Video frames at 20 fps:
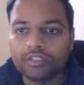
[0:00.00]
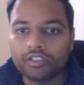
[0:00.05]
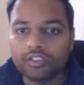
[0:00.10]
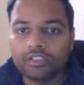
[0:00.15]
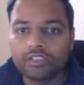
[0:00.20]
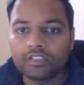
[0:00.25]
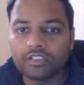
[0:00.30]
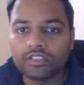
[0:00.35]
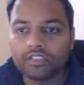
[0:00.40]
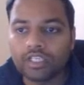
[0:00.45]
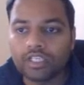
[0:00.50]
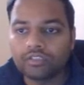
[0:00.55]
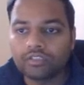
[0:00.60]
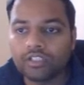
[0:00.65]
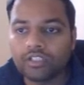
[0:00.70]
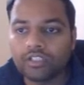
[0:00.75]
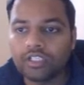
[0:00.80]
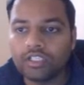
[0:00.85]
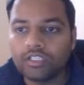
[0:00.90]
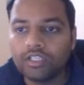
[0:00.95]
is
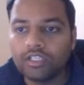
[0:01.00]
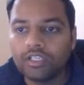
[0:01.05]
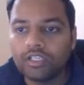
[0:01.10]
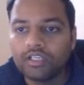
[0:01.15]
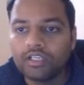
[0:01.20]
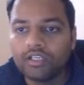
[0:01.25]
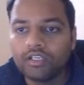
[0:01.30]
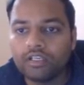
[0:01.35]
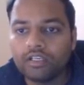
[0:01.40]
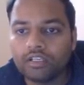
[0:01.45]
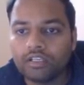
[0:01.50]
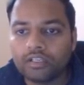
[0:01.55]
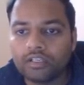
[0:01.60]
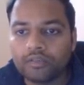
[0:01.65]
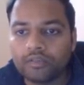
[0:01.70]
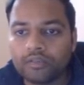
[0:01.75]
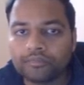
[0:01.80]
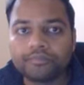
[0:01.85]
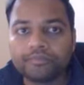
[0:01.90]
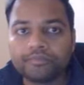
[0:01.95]
actually
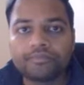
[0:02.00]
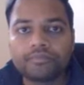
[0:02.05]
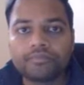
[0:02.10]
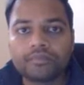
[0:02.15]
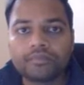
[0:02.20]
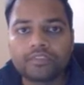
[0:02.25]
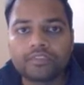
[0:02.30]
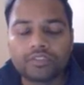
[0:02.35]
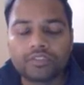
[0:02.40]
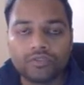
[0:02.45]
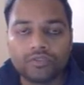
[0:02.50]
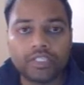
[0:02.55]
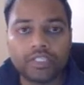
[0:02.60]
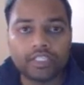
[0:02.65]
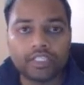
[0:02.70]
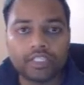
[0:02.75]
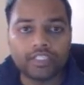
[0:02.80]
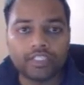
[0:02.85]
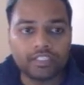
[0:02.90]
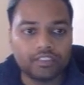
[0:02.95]
um, doing
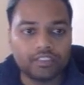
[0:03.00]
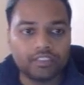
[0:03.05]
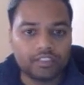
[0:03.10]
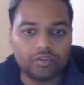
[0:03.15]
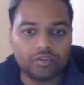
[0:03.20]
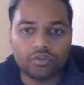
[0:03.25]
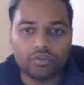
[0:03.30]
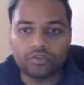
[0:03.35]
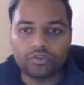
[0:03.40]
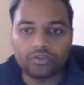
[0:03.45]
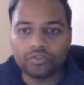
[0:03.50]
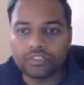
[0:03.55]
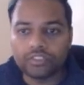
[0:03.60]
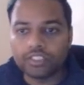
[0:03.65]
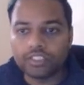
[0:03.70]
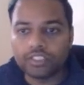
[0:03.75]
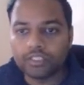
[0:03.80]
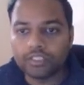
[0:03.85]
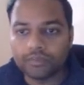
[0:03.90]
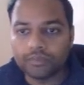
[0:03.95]
editings, or who is
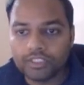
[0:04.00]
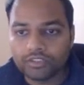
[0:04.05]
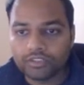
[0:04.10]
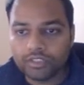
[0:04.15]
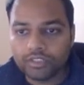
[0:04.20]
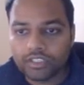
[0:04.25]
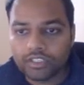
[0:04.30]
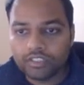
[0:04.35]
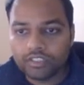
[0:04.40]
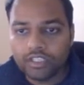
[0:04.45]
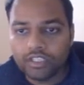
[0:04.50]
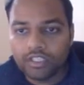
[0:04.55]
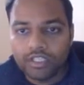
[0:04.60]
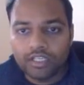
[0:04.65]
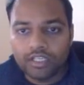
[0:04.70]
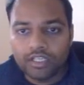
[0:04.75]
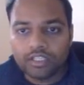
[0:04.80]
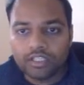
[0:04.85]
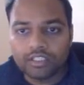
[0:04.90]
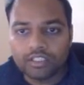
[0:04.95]
the administrator.
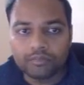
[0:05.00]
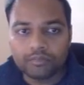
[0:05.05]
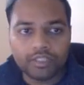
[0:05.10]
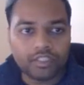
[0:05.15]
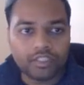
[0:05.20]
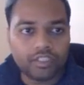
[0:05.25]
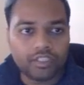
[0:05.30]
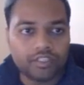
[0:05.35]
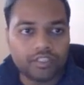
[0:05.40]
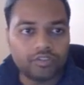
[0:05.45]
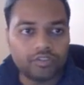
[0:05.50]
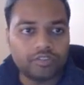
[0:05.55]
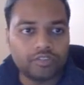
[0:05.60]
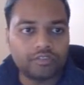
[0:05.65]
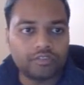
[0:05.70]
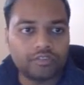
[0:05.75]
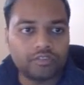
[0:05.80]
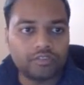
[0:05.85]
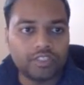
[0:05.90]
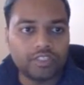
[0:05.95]
And then again,
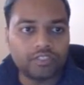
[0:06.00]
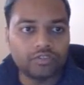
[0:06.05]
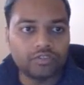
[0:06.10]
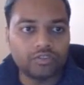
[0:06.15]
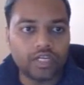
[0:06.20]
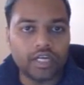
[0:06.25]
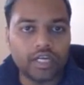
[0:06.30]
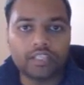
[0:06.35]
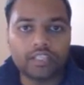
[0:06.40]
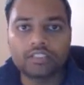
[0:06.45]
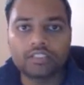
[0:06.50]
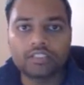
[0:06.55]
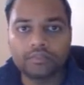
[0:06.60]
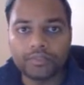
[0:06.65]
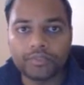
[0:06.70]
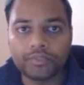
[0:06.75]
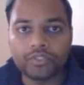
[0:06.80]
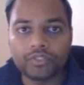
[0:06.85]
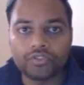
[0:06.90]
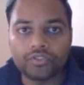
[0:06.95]
if you need to add
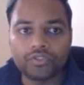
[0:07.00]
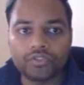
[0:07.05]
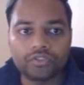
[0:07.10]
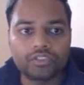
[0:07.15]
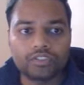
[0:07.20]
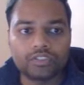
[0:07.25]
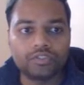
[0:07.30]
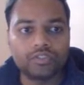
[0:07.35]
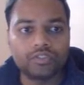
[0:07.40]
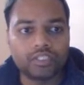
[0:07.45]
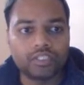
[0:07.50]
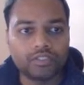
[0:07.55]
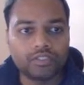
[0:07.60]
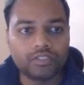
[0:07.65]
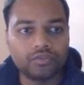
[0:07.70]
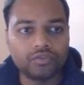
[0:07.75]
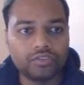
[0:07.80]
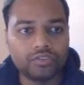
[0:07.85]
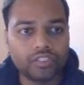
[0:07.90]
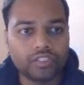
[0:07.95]
some new users, you can
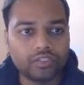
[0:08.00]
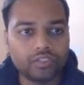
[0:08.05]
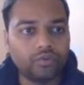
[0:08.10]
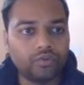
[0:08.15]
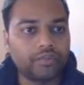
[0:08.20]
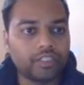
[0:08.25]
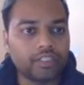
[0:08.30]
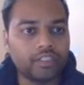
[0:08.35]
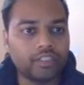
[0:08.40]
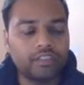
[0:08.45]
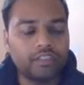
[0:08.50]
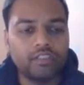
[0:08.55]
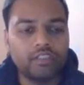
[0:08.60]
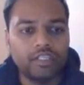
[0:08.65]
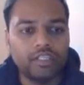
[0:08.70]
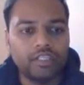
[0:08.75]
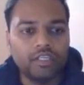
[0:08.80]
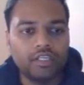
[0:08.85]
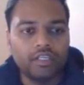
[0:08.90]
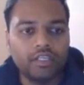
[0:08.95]
do it over here,
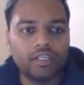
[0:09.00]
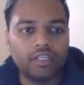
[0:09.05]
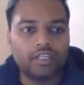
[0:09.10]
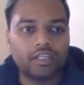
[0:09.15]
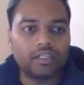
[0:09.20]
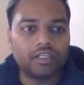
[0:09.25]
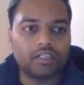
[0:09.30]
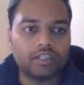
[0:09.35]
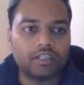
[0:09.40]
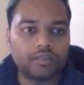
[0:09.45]
and